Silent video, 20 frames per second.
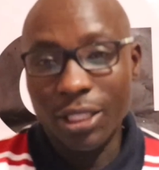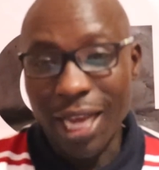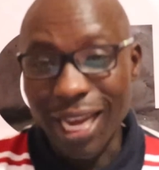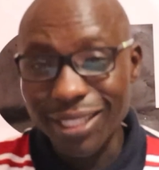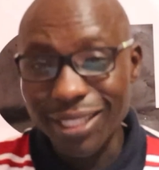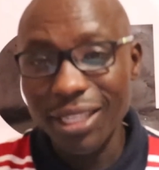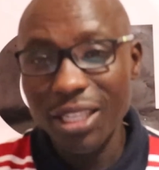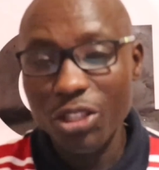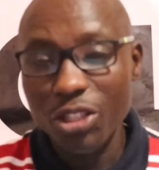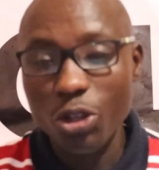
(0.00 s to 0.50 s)

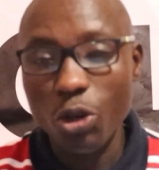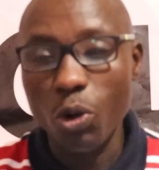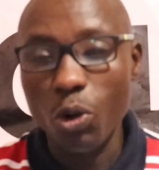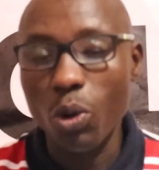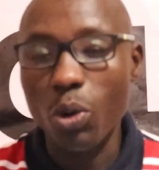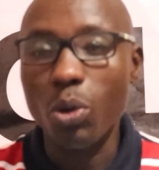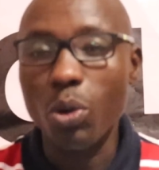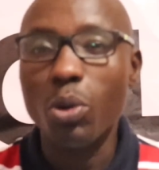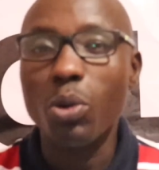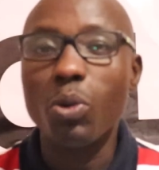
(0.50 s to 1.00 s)
Hassan
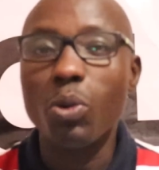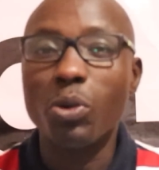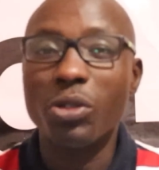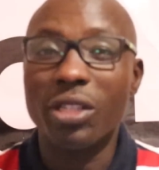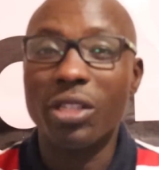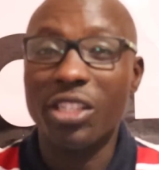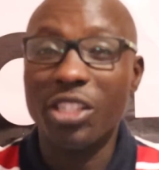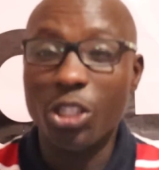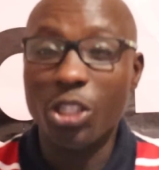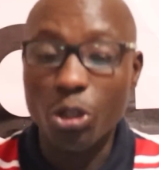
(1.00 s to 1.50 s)
Joho
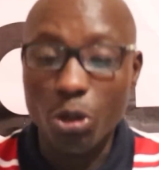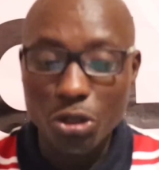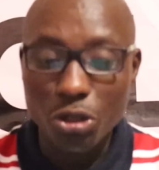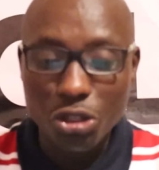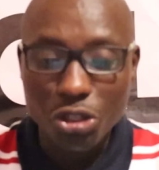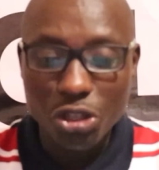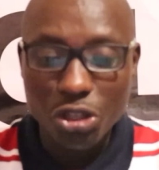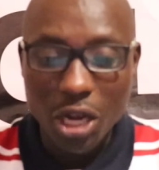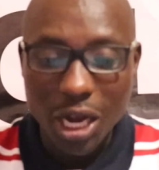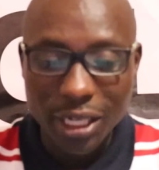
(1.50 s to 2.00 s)
was a
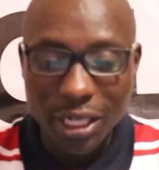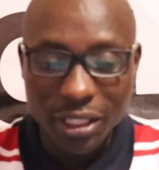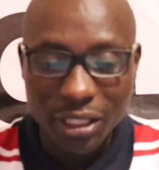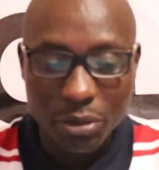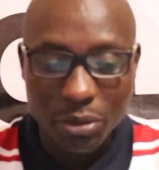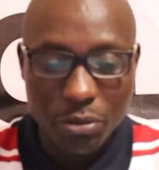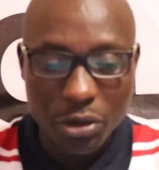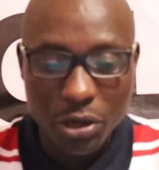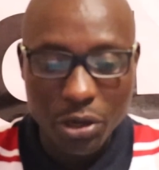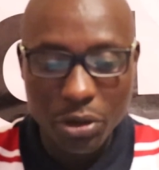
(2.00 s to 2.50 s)
staunch
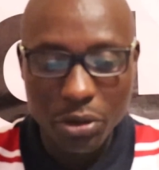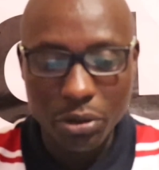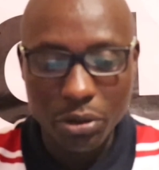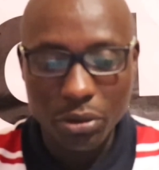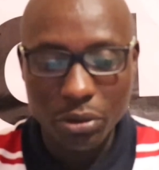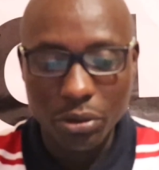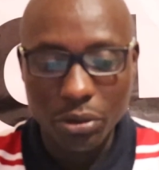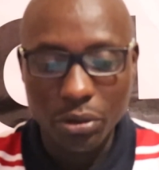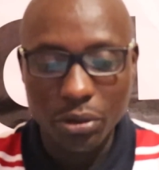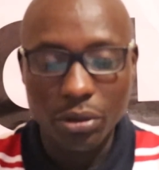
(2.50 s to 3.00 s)

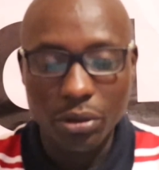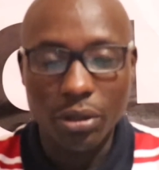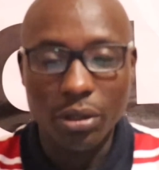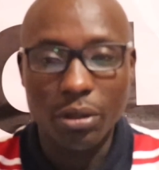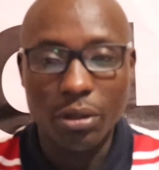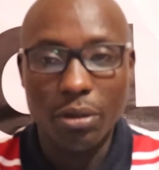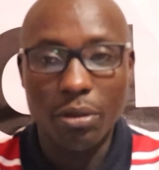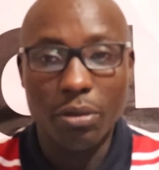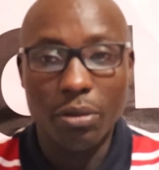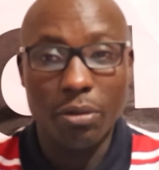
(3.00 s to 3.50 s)
Azimio
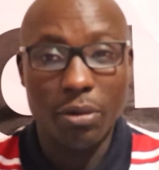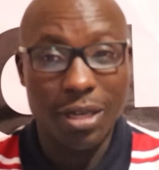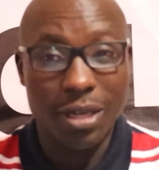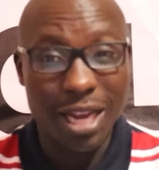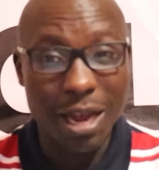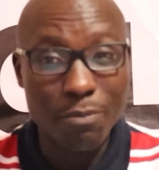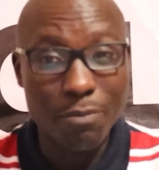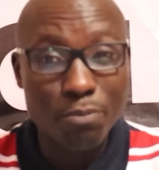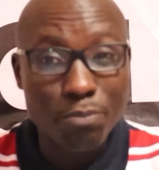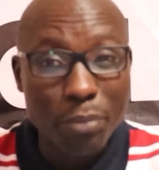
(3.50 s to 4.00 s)

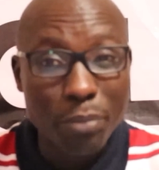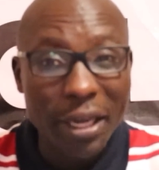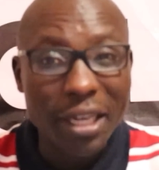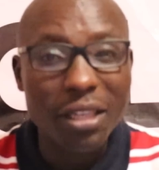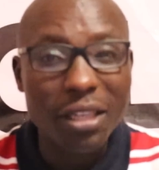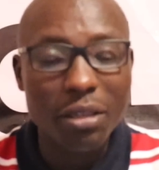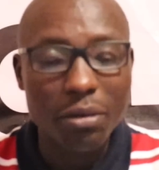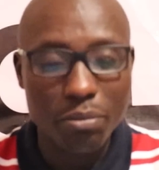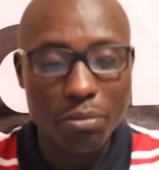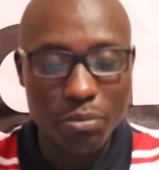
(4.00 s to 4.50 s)

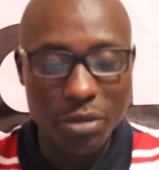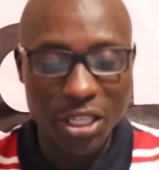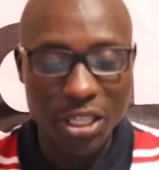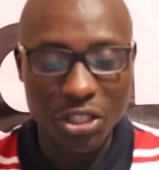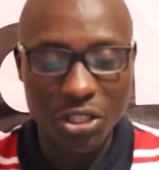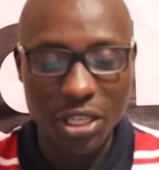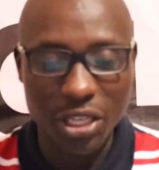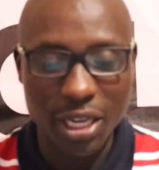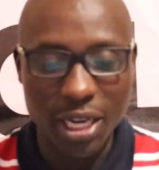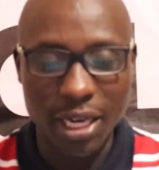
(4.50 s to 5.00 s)
campaign
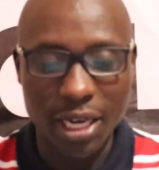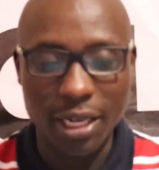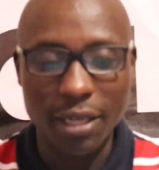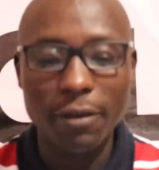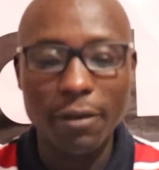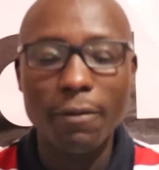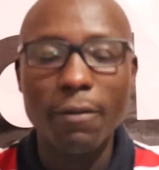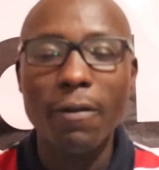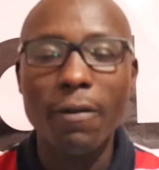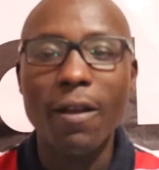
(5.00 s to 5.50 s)

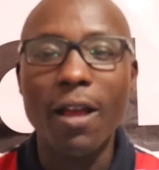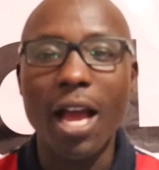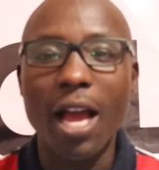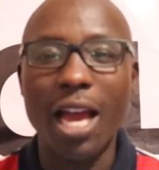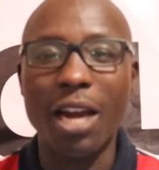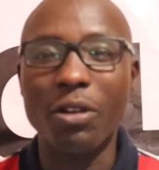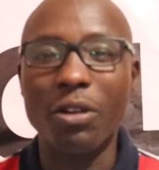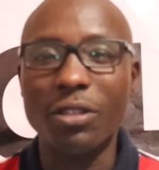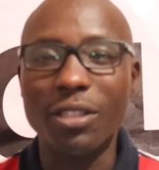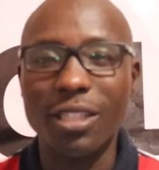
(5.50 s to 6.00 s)
machinery
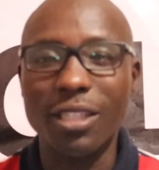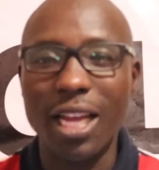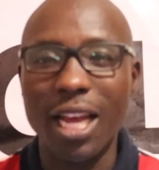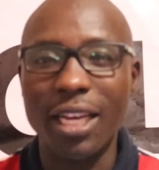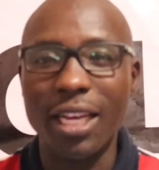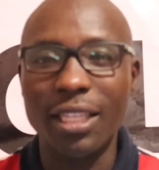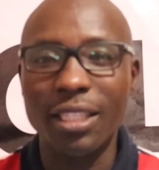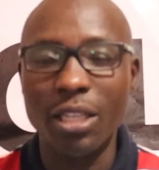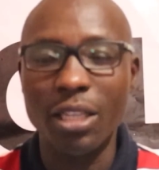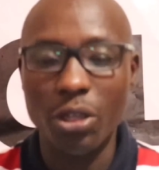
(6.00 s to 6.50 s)

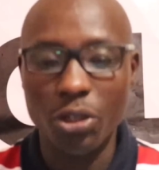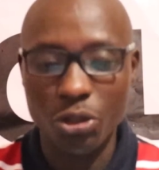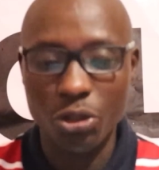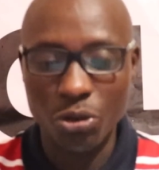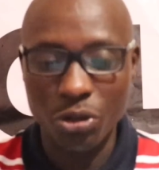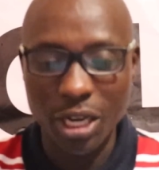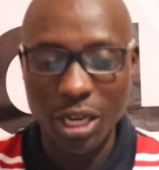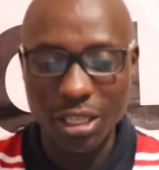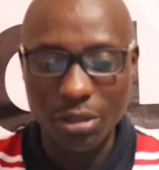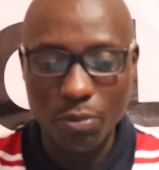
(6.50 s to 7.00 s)
alongside
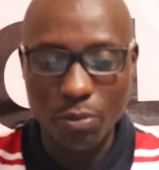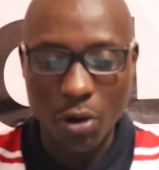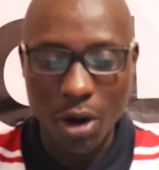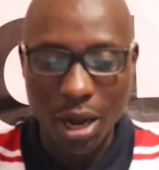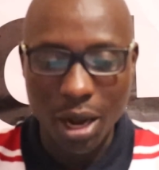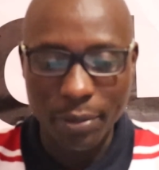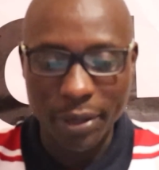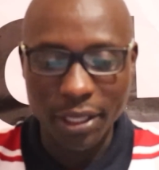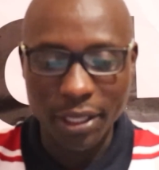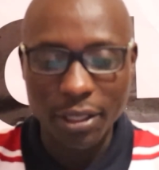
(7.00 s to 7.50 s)
Junet
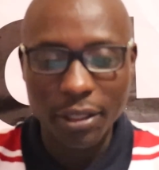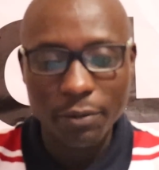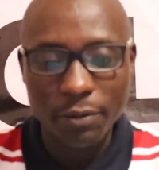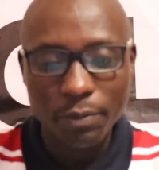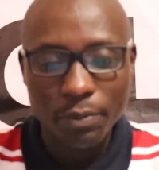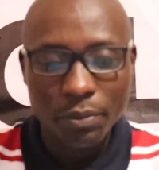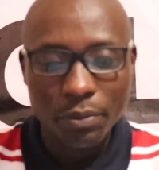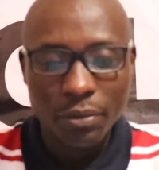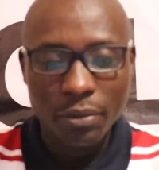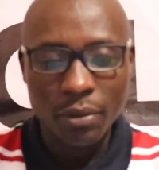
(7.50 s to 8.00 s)
Mohamed,
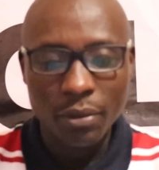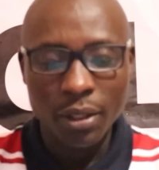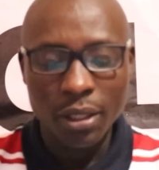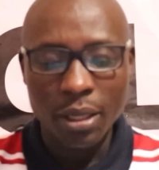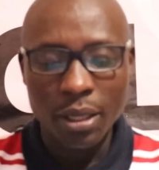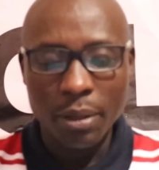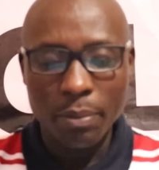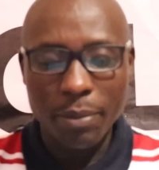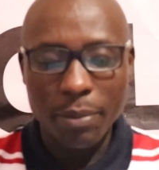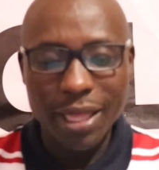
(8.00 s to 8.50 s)

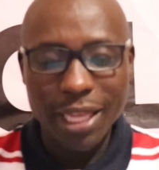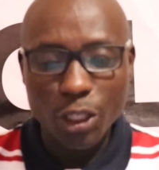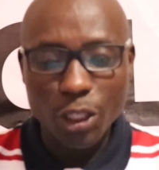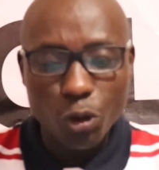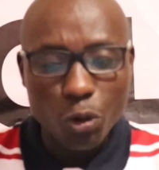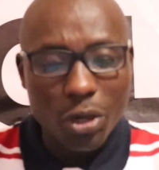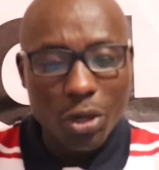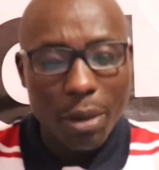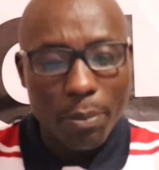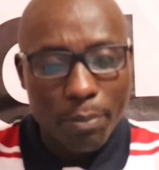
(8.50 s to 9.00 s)
But
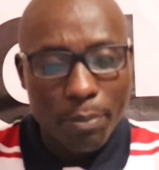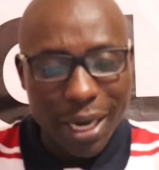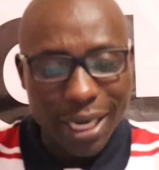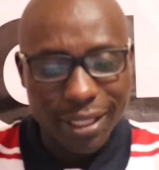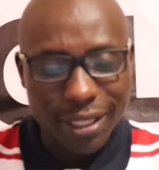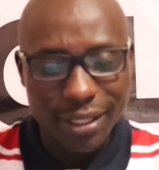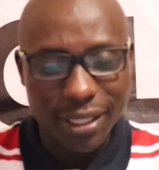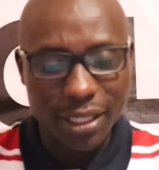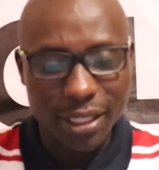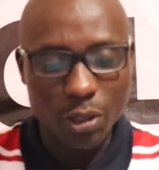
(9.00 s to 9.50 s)
they took a
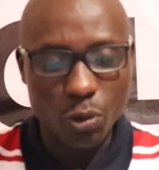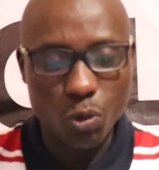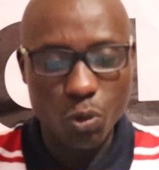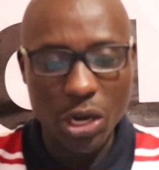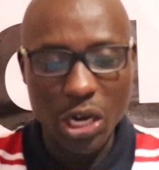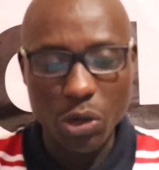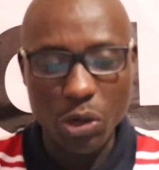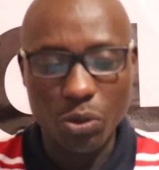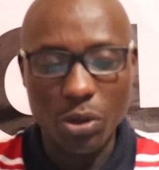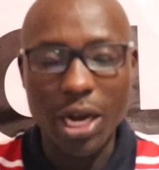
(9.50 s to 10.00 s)
backseat
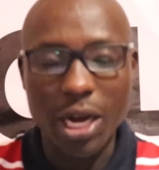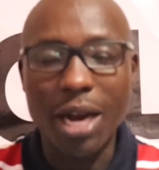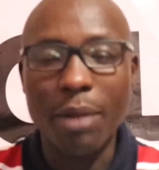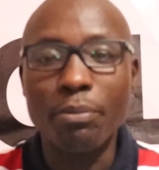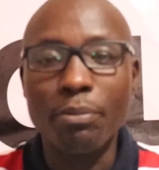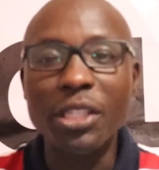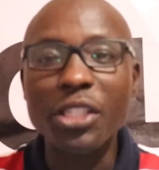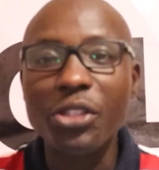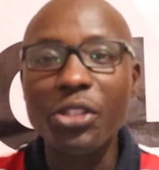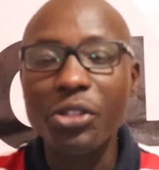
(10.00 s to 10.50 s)
when
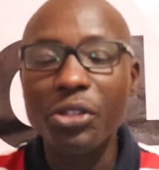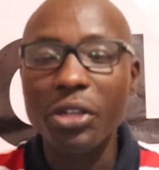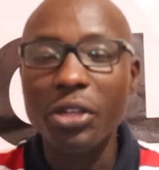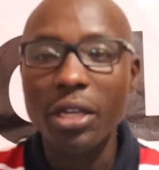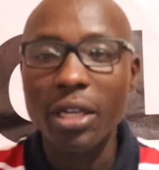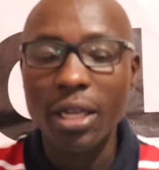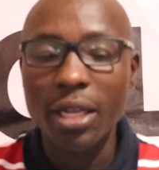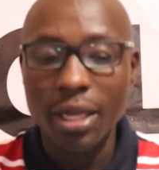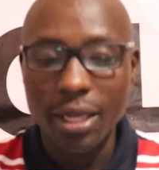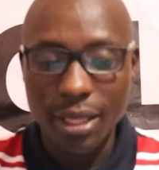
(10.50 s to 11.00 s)
Raila
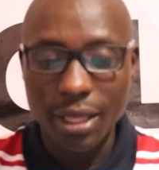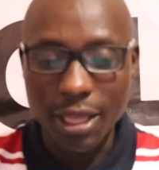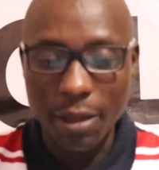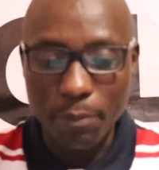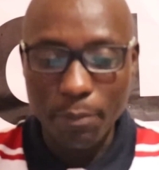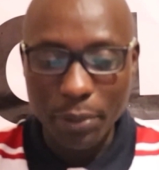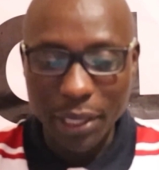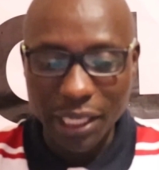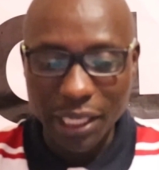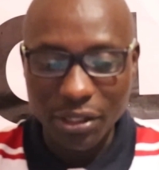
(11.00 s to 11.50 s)
missed
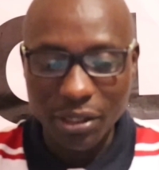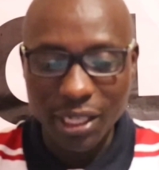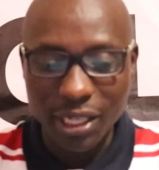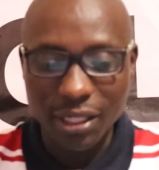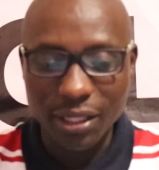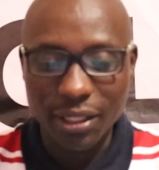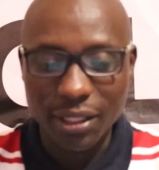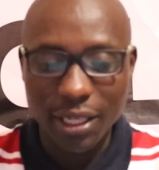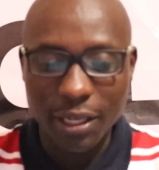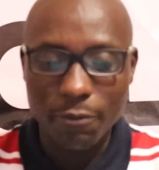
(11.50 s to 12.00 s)
the
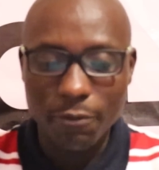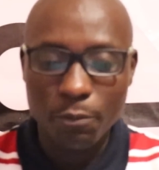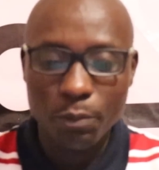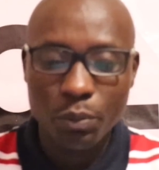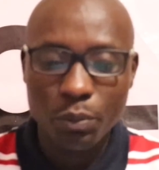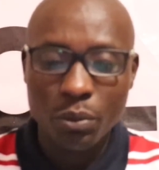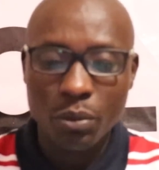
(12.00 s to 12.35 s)
presidency,